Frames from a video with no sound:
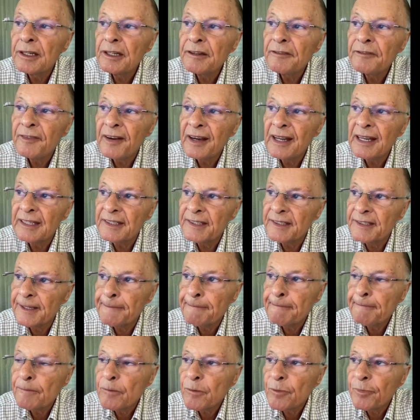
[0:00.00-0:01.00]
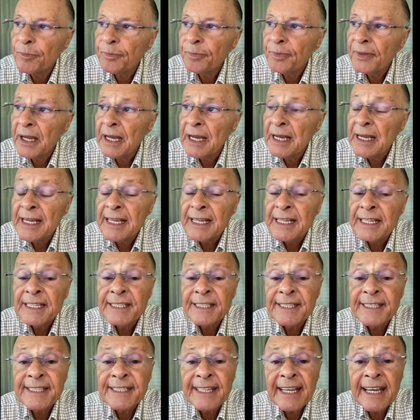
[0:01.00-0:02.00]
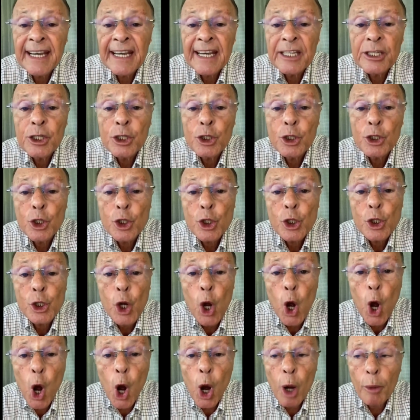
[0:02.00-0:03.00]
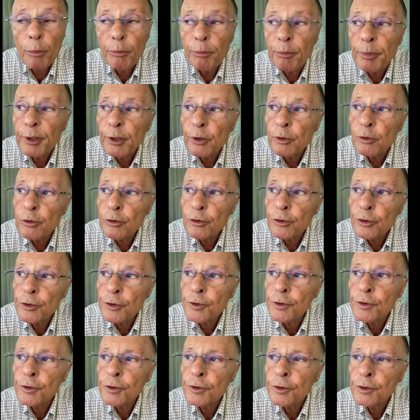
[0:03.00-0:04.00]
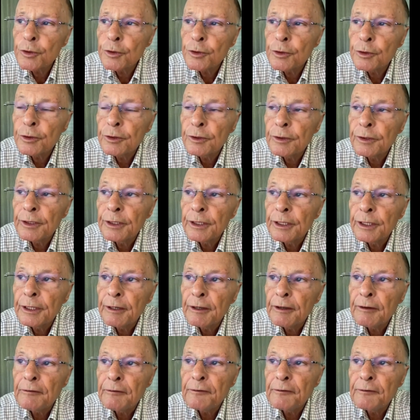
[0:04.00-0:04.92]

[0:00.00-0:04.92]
He continues writing, be sober